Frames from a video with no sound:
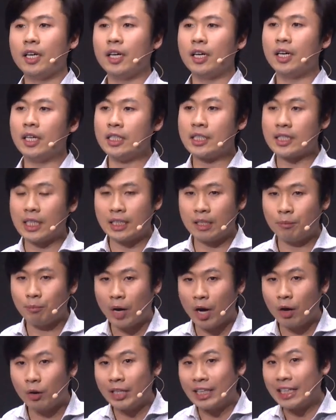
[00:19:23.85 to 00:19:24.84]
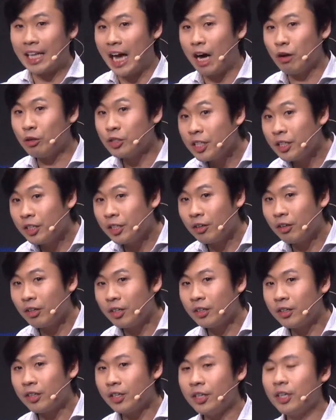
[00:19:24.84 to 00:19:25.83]
It's about
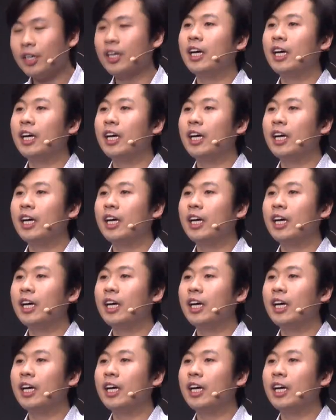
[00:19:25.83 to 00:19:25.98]
$1,000,